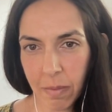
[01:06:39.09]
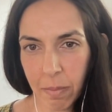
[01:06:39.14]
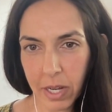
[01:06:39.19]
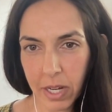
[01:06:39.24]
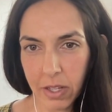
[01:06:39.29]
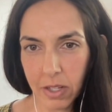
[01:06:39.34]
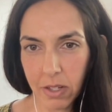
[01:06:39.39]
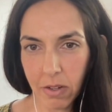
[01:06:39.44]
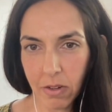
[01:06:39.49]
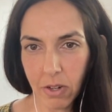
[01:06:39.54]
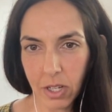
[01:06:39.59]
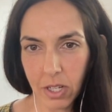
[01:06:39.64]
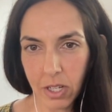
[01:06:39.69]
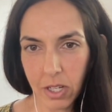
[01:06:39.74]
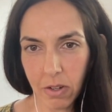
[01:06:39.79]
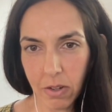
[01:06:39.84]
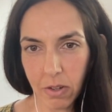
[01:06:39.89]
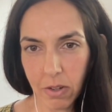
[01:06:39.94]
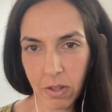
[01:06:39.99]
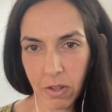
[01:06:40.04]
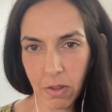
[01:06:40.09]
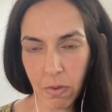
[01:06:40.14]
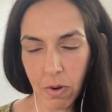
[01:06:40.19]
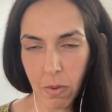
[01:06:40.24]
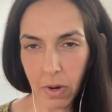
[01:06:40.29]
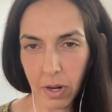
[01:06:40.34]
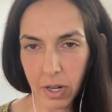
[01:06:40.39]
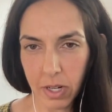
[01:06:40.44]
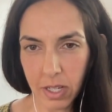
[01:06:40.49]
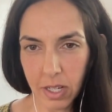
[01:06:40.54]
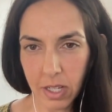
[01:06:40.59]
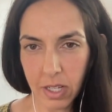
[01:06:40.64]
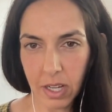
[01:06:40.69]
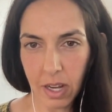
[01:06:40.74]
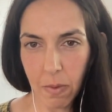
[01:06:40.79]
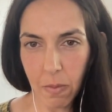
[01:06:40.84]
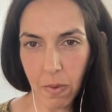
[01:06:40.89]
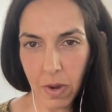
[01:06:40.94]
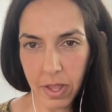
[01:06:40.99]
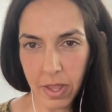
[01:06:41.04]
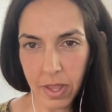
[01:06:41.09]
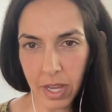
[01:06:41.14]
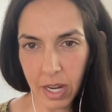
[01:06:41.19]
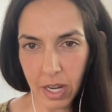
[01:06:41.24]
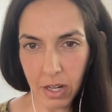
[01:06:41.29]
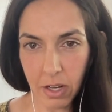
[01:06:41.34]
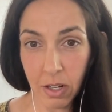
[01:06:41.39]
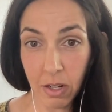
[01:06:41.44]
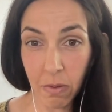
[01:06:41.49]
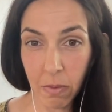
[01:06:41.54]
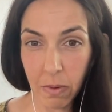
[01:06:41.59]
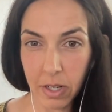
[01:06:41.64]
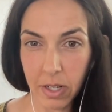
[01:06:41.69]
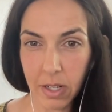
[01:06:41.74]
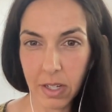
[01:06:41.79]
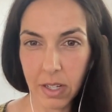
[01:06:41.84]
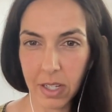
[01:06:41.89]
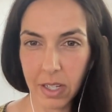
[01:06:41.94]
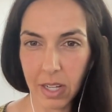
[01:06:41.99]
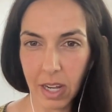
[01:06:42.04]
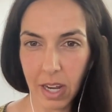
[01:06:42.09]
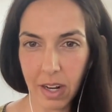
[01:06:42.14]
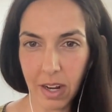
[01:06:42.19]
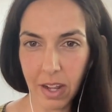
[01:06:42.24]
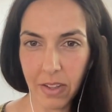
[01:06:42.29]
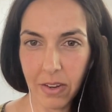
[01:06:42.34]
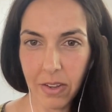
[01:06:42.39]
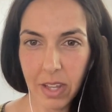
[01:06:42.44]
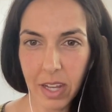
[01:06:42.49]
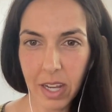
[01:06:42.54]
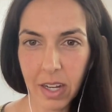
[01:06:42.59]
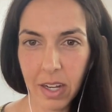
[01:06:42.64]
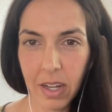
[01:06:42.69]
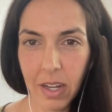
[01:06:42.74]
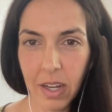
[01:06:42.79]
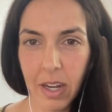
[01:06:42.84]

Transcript: because you just use three words to say one thing and two words to say another thing.